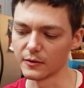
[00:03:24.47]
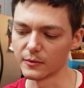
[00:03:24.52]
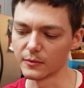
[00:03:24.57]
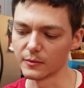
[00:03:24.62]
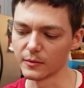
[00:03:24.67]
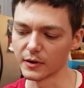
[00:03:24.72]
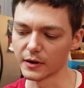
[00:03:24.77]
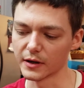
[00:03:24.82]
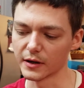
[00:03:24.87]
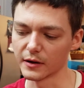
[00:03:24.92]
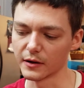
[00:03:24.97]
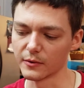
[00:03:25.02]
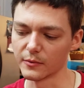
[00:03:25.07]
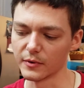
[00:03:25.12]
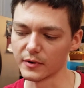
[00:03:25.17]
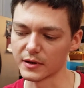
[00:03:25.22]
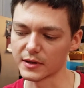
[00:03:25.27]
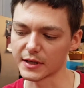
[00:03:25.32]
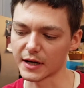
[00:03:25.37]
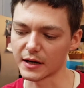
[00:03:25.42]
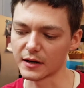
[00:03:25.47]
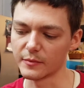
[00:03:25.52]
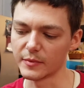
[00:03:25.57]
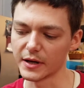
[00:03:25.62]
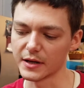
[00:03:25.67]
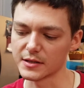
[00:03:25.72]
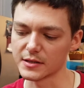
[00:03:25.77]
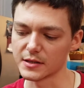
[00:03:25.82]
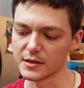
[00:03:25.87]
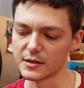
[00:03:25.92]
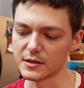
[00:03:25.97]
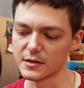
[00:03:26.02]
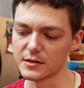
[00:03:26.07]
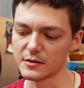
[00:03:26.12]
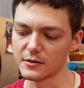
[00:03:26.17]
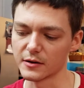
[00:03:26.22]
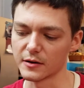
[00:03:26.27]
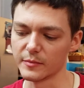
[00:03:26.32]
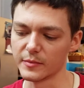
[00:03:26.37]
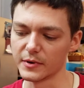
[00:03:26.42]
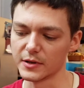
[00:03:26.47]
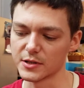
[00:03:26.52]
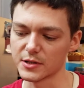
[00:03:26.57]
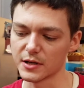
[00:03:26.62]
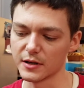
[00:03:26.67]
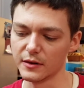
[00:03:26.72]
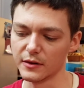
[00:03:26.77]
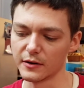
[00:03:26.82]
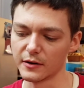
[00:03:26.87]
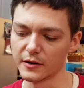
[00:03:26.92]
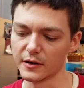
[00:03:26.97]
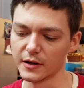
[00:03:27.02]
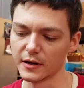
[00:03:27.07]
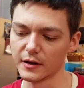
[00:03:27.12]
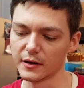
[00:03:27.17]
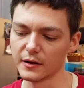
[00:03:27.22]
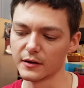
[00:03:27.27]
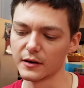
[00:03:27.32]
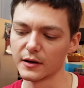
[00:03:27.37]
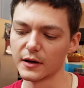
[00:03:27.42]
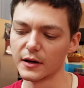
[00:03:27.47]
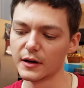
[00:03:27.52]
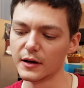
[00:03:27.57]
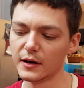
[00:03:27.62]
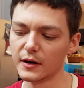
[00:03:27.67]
working with databases or machine learning.